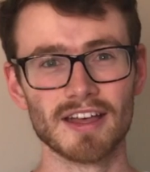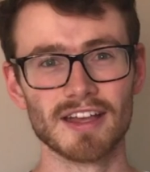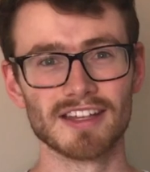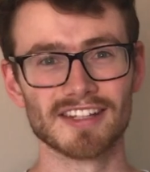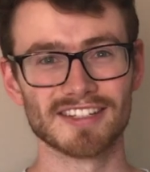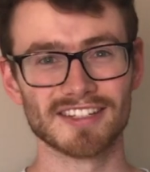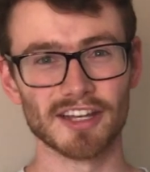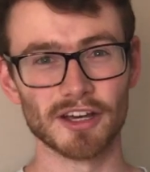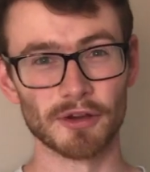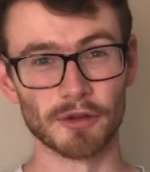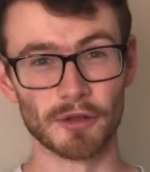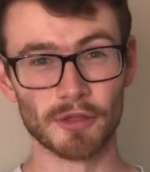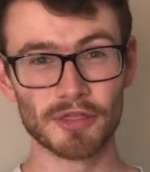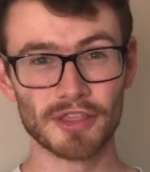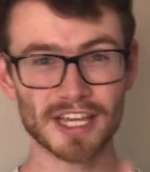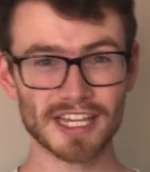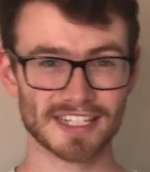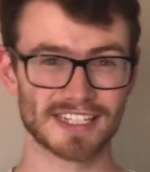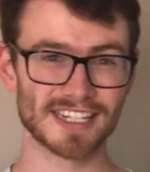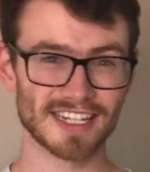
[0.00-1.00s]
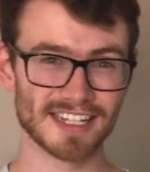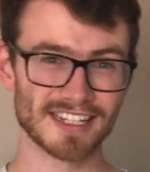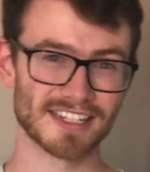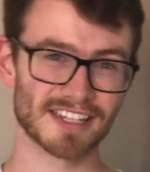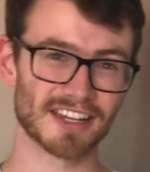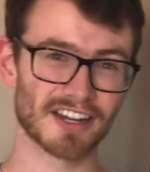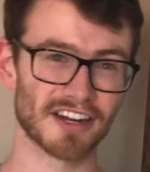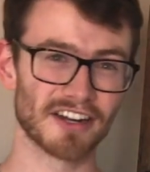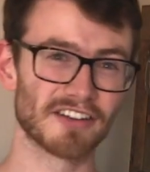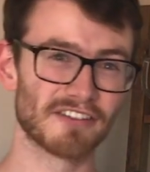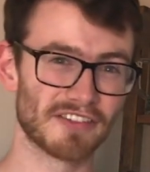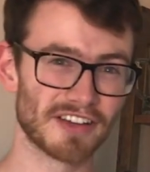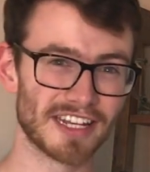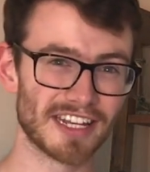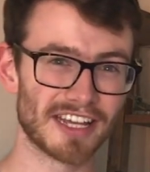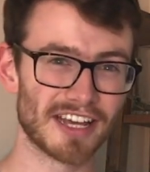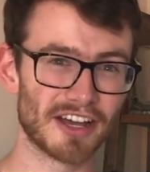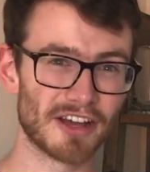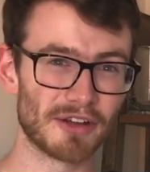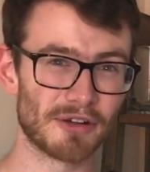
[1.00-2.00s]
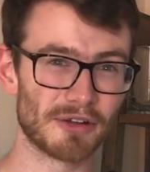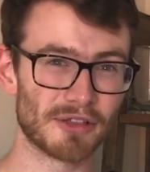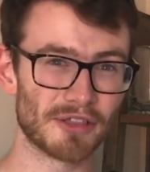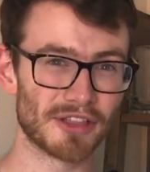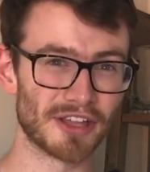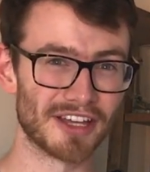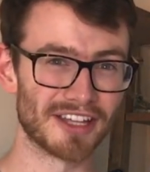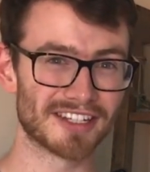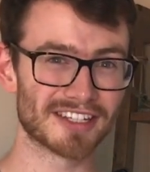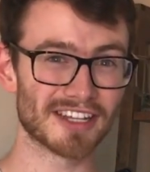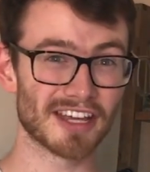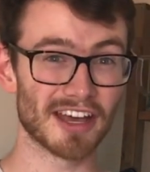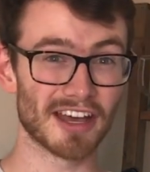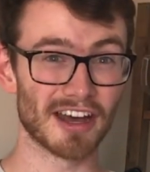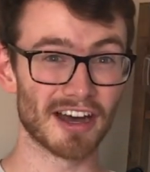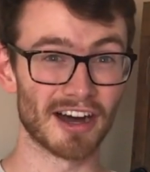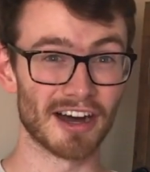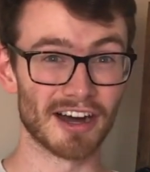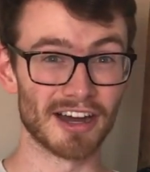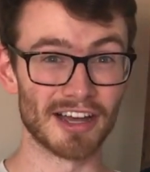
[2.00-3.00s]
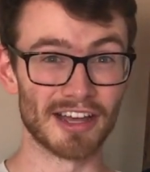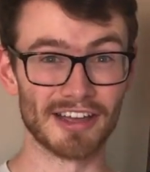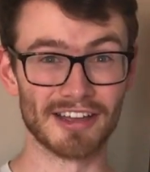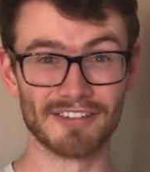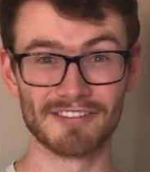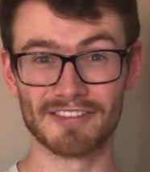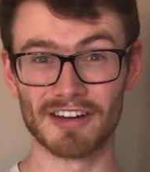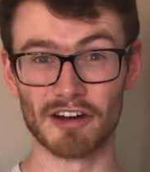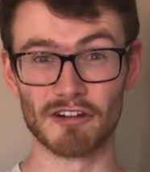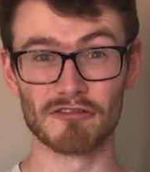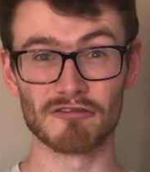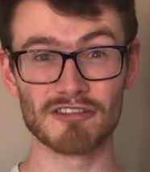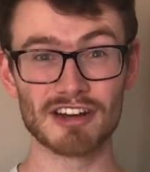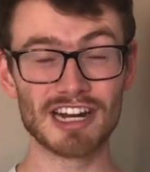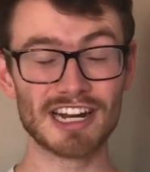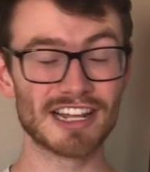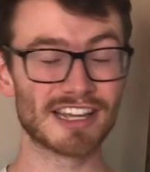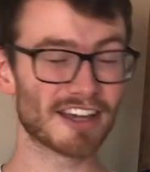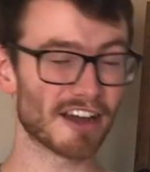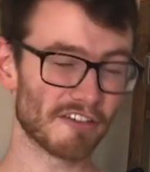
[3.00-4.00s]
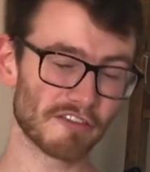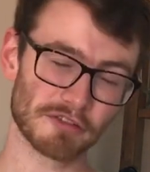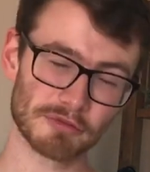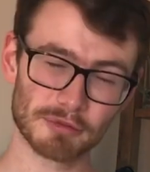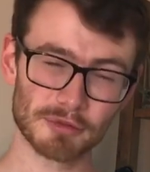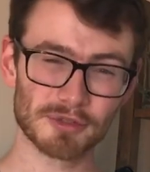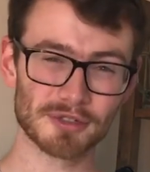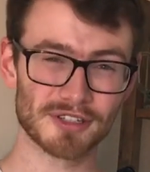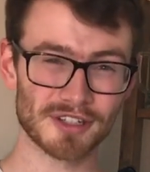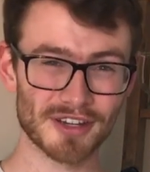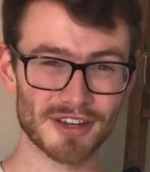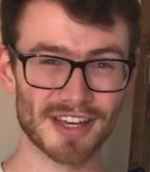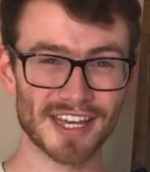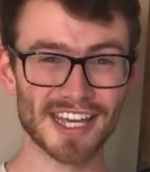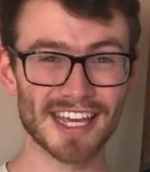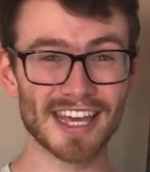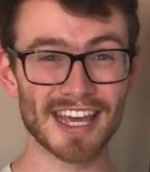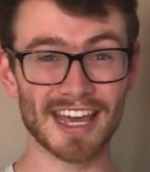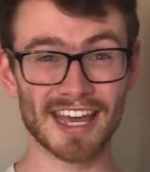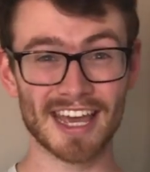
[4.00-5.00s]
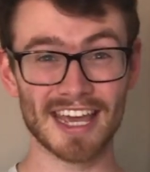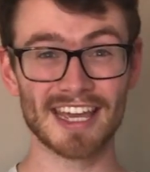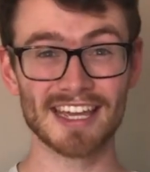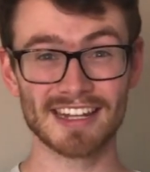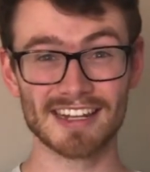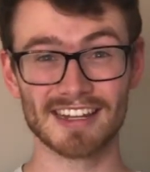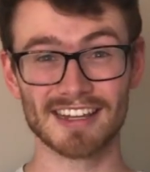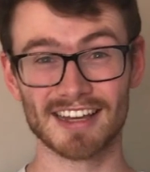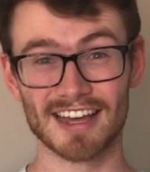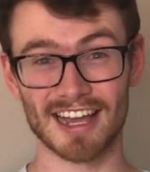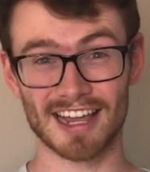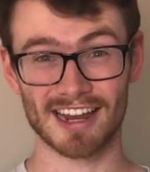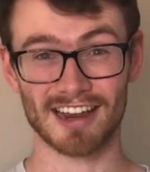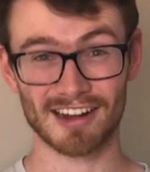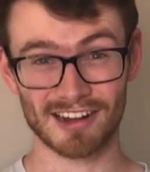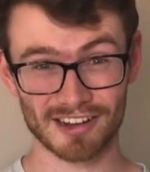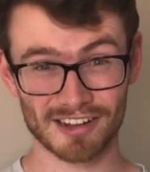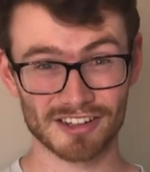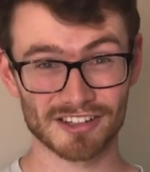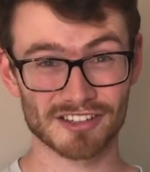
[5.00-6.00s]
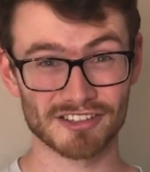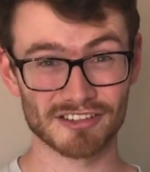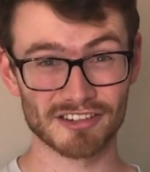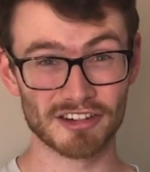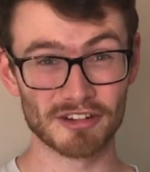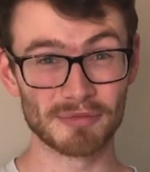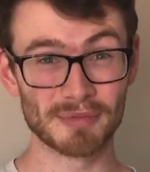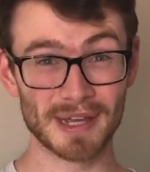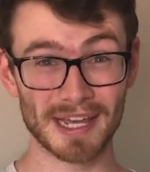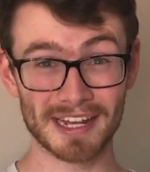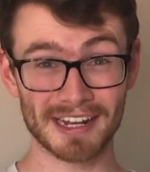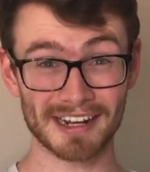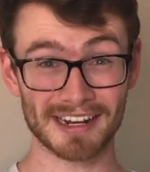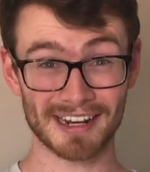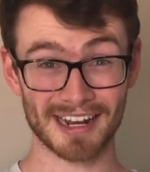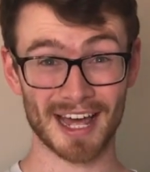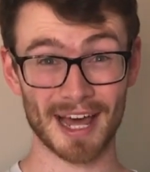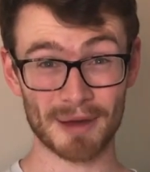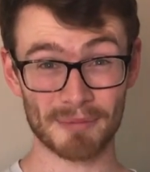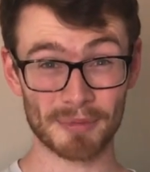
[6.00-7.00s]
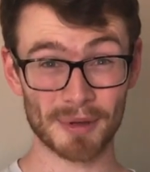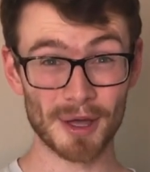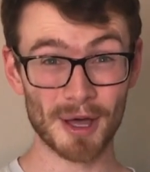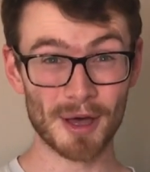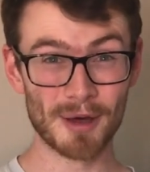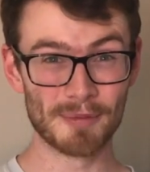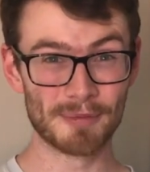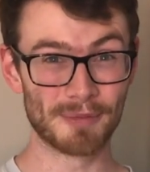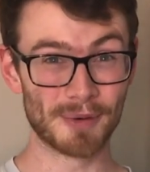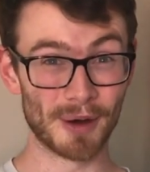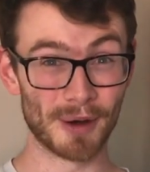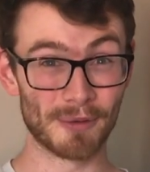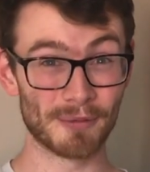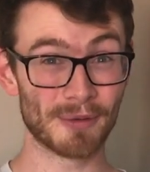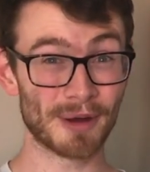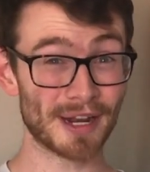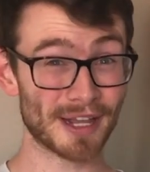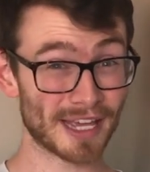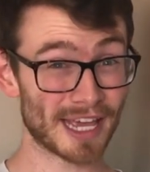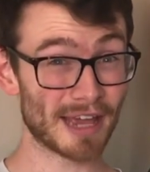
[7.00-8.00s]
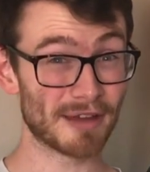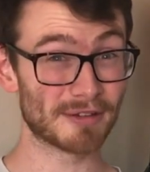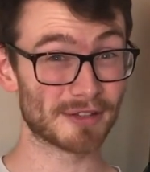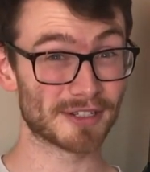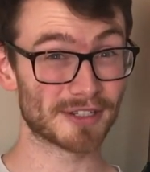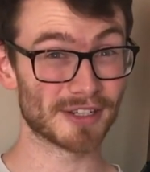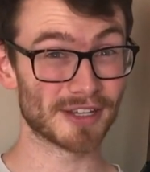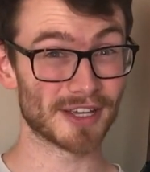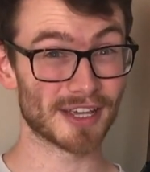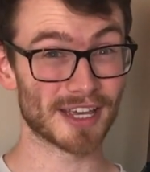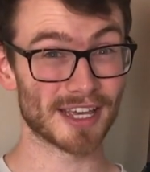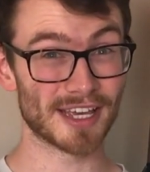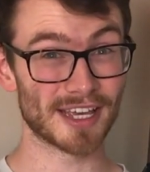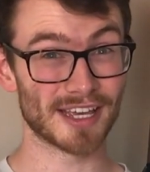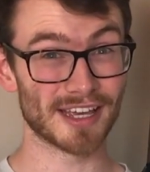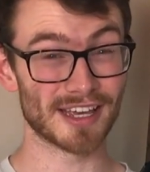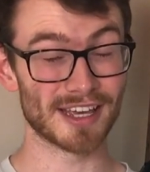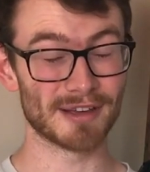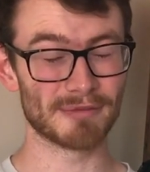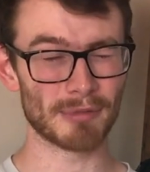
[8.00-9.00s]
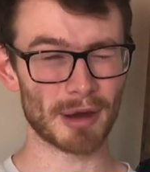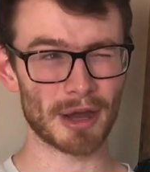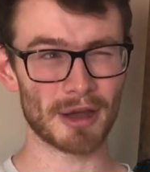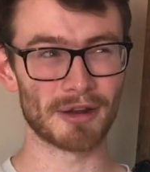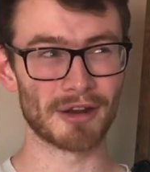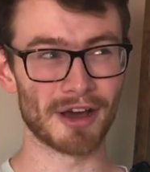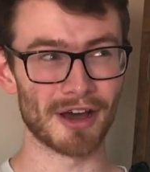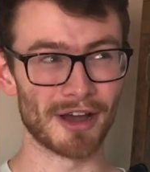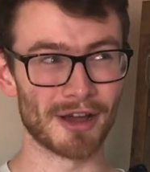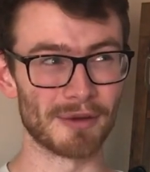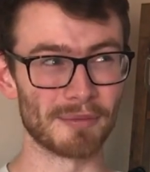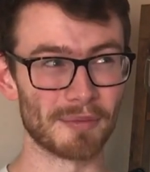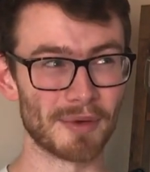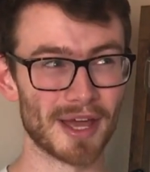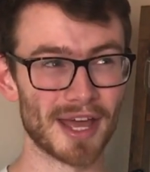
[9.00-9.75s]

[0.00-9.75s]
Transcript: So this is the kind of video that I felt really comfortable doing in a classroom, in a lab, but when it came to doing it in my own home,